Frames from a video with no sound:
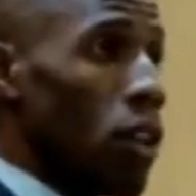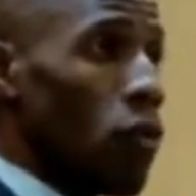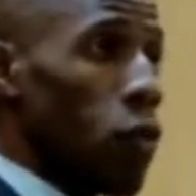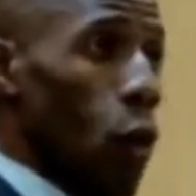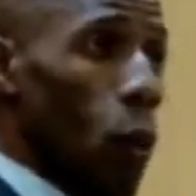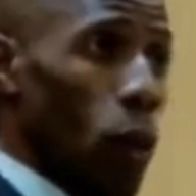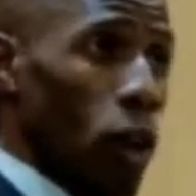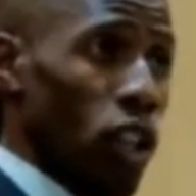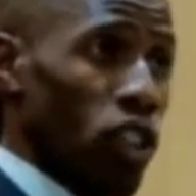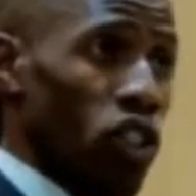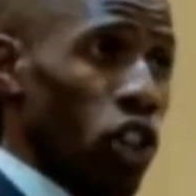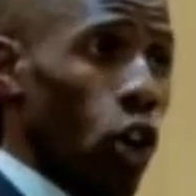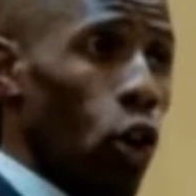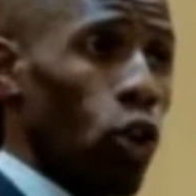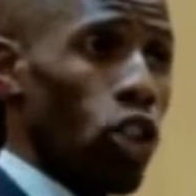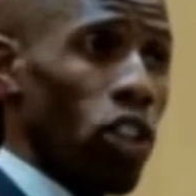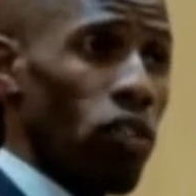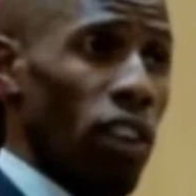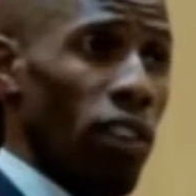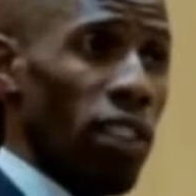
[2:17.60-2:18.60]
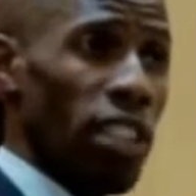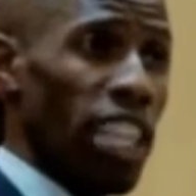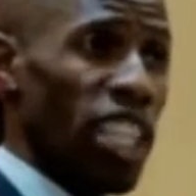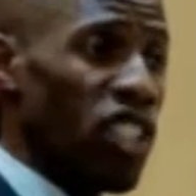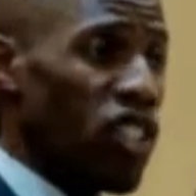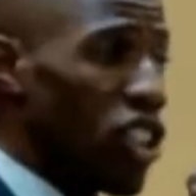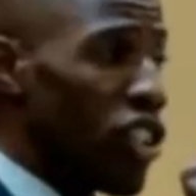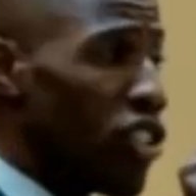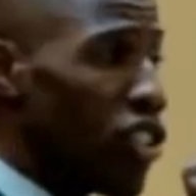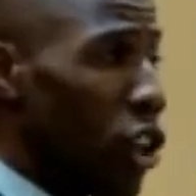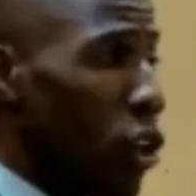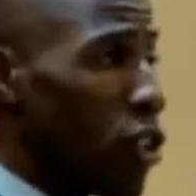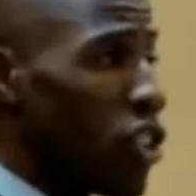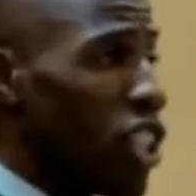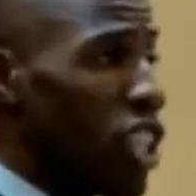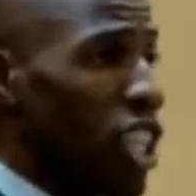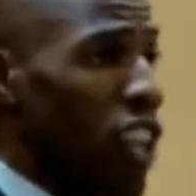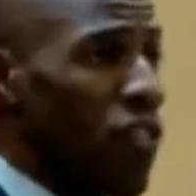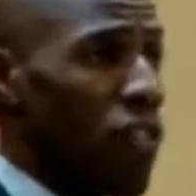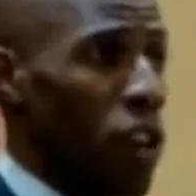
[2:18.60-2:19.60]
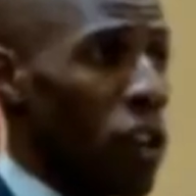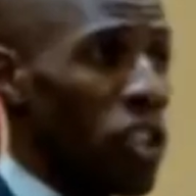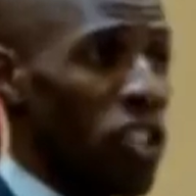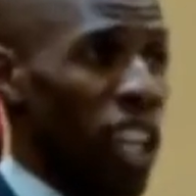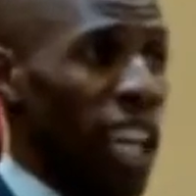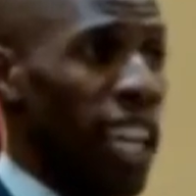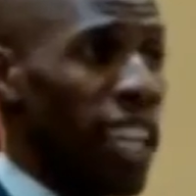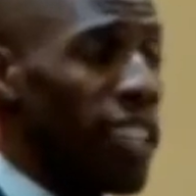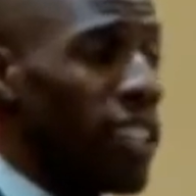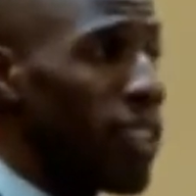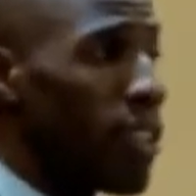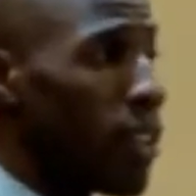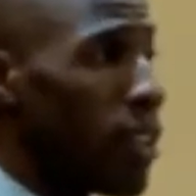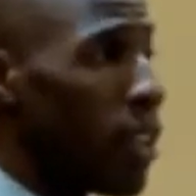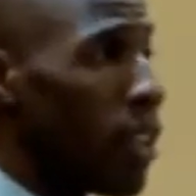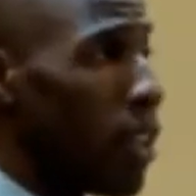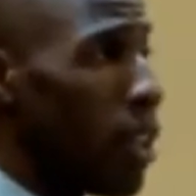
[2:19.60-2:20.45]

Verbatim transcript: For we are told in Revelation 13 and verse 8